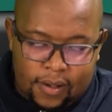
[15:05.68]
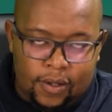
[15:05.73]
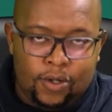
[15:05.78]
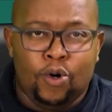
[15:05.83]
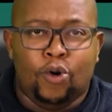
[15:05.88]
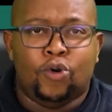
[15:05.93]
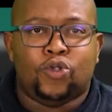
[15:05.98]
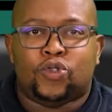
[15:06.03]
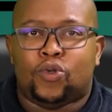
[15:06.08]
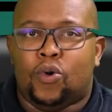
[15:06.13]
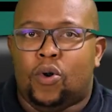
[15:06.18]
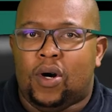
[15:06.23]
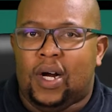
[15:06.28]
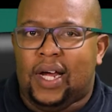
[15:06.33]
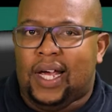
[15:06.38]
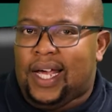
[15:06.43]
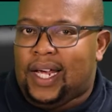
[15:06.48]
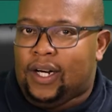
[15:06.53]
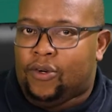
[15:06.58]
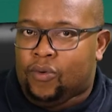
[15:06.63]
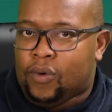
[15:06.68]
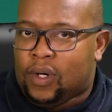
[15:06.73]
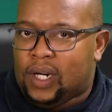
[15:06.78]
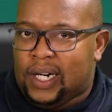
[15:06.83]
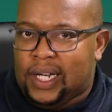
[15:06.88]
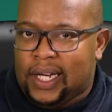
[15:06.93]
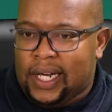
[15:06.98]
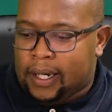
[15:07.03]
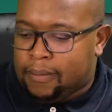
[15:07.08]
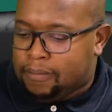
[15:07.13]
Goal scorer at
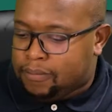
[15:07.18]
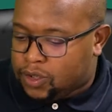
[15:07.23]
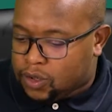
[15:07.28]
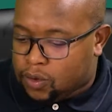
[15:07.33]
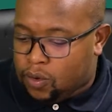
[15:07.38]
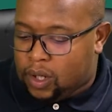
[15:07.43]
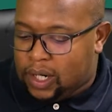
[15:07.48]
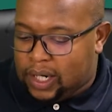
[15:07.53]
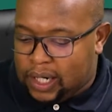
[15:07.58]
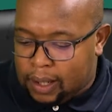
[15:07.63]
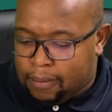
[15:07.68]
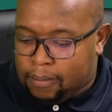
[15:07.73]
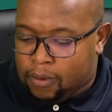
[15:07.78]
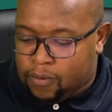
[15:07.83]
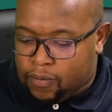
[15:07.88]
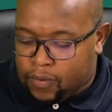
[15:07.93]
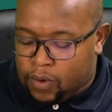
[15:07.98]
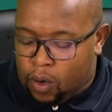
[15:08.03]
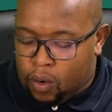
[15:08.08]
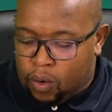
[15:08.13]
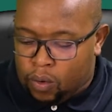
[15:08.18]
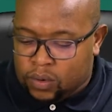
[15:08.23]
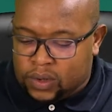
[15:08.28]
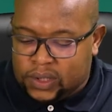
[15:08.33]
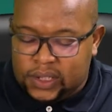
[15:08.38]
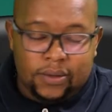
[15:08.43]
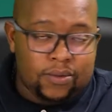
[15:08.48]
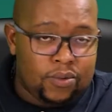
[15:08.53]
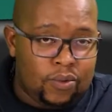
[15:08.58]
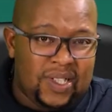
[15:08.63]
Royal AM, scored a number of
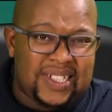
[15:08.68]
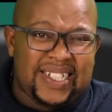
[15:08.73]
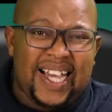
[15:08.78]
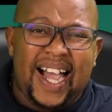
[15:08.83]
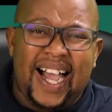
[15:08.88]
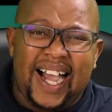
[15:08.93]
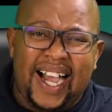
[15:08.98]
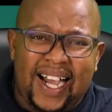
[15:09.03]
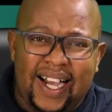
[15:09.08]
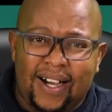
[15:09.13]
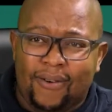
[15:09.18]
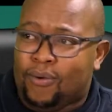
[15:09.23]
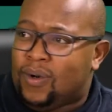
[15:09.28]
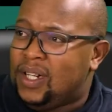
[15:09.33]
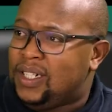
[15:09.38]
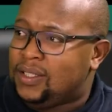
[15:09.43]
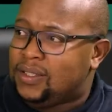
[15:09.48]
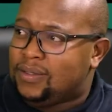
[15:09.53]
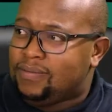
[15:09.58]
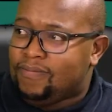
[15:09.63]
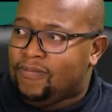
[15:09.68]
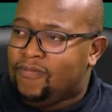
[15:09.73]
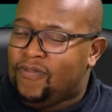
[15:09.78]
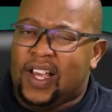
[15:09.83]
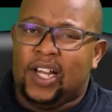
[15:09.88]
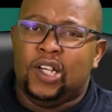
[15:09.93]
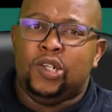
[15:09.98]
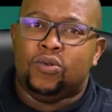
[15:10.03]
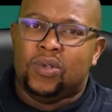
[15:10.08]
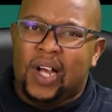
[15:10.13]
goals, was, was
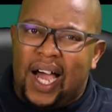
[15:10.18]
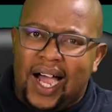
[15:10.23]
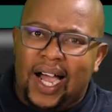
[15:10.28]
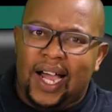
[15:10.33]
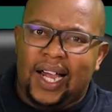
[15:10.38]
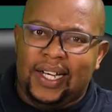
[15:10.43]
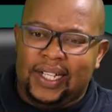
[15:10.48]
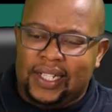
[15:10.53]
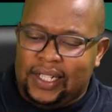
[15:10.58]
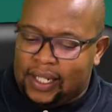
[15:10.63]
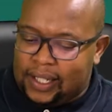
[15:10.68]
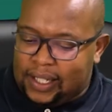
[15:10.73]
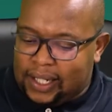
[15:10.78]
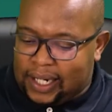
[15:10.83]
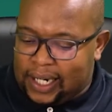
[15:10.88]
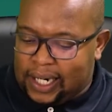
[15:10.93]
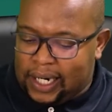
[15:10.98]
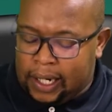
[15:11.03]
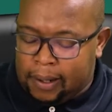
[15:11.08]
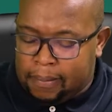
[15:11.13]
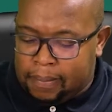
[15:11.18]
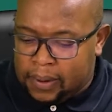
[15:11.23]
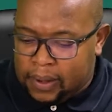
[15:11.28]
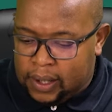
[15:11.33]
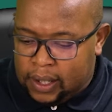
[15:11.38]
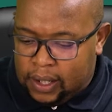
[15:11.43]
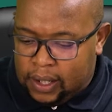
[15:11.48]
valued highly at the club.